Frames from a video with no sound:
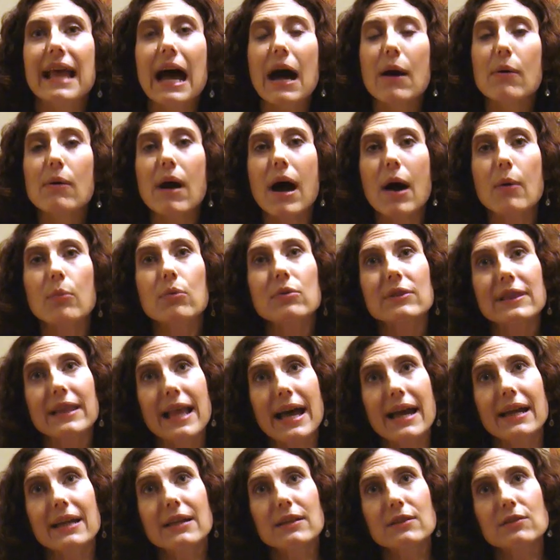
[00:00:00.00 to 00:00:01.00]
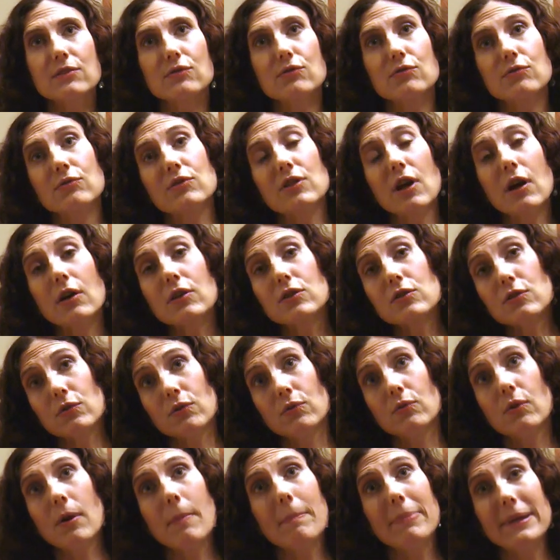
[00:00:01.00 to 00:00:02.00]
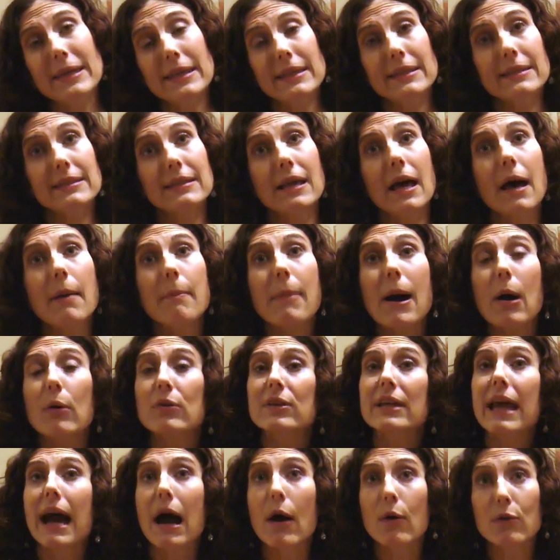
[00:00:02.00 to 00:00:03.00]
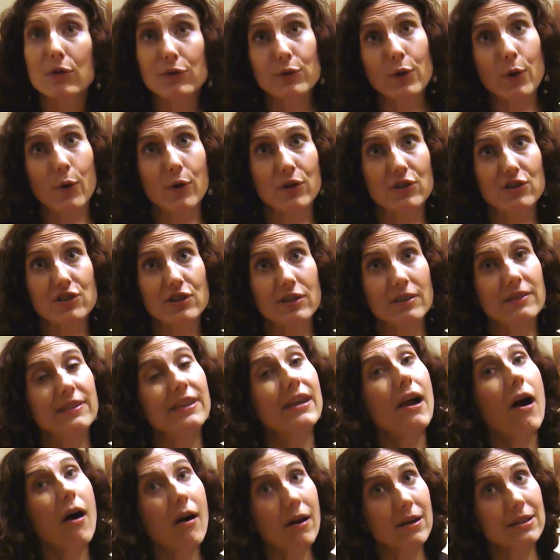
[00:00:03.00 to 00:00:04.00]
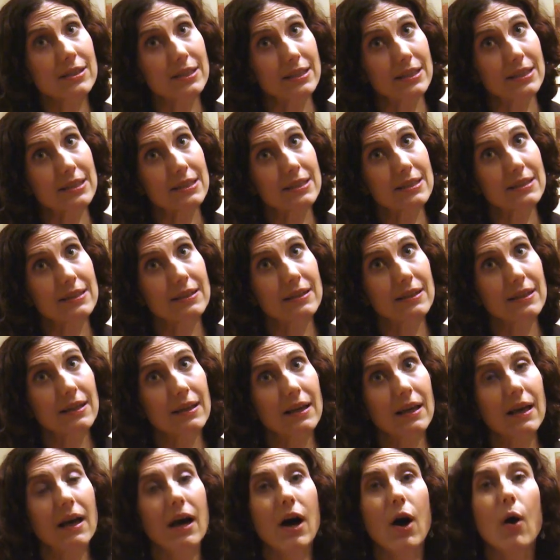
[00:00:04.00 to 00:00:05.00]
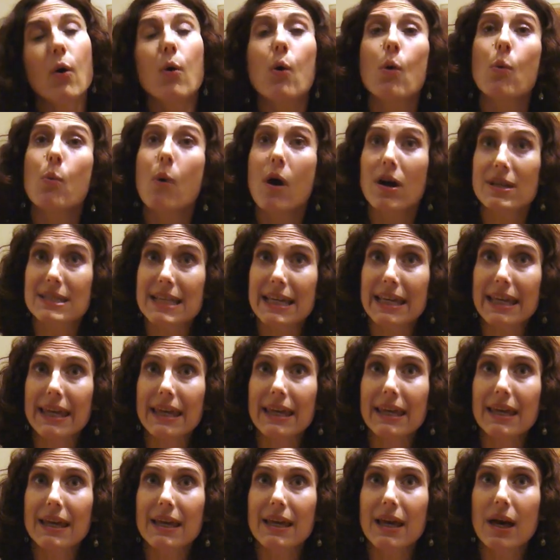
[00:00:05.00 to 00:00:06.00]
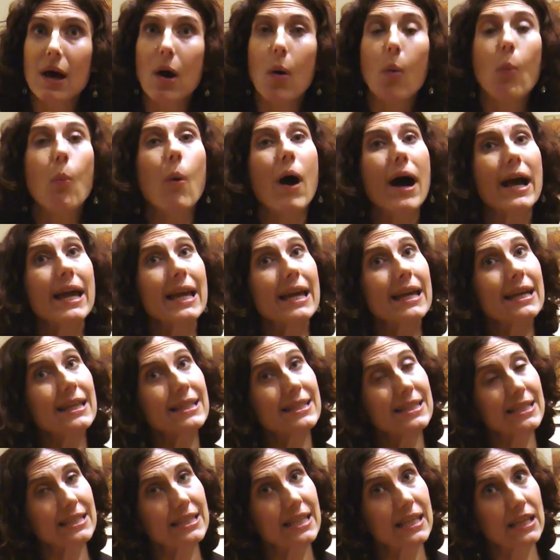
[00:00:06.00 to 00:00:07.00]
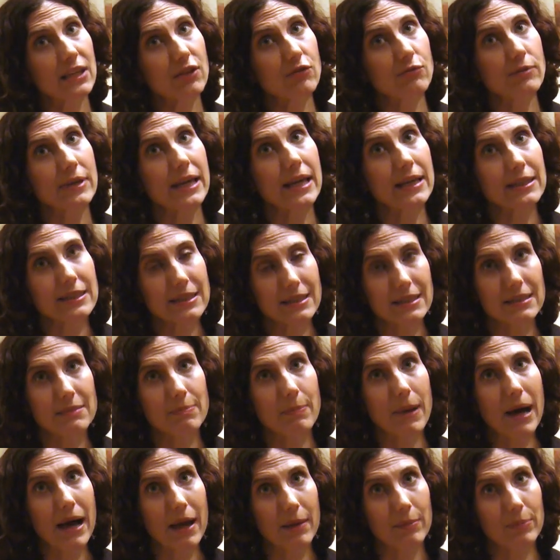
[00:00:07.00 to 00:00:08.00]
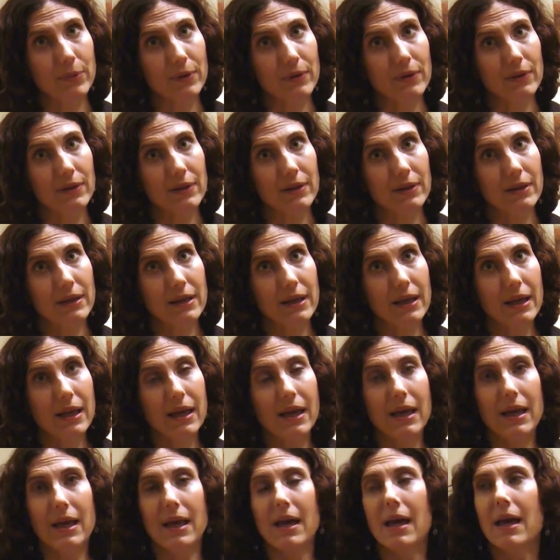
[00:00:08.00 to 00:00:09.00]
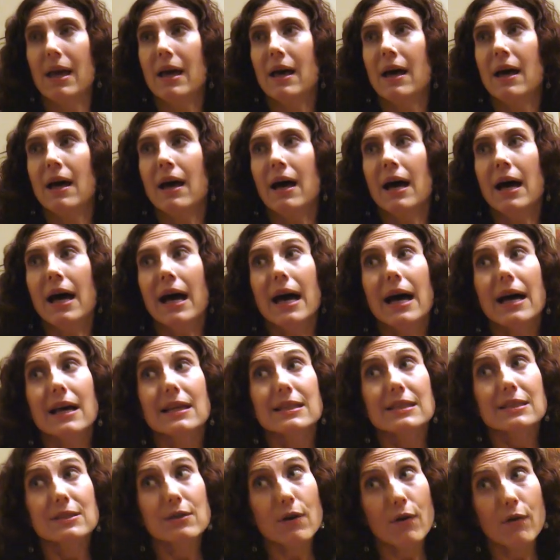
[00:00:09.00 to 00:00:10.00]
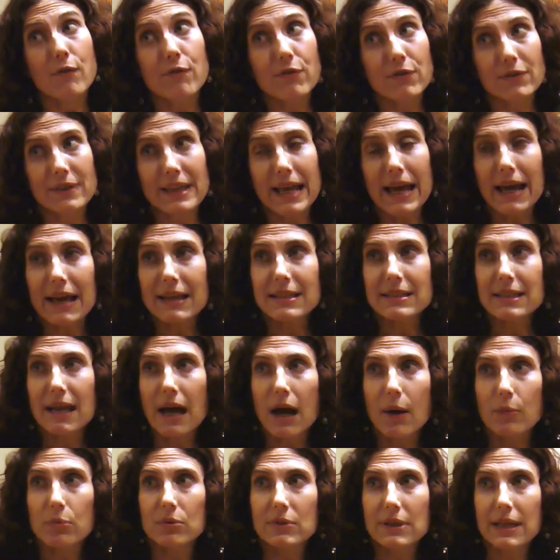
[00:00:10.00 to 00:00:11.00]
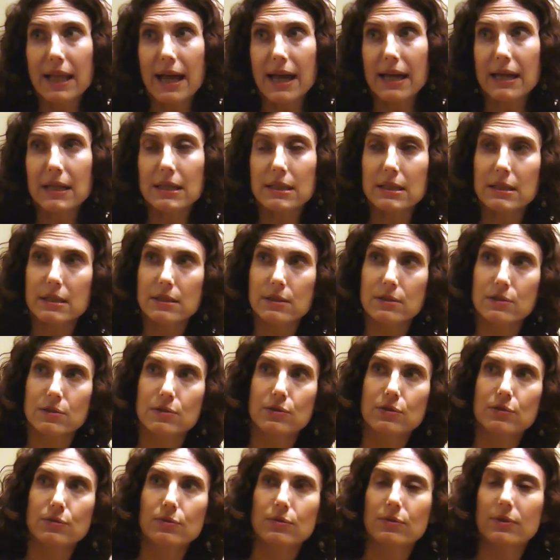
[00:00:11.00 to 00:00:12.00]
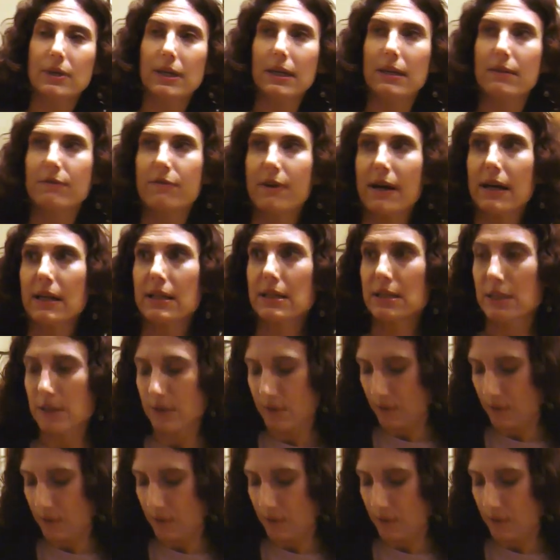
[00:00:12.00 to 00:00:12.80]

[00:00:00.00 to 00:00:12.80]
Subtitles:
Now I would like to talk to you a bit about Carol Deutsch, the artist. Who was he? Why did he create this Bible? So for that, I would like to invite